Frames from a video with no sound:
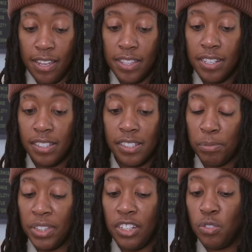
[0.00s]
And this is
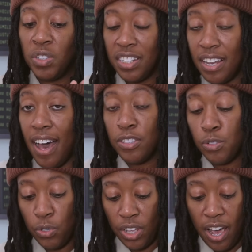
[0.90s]
something that you cannot
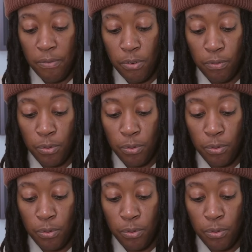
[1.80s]
do on the iPhone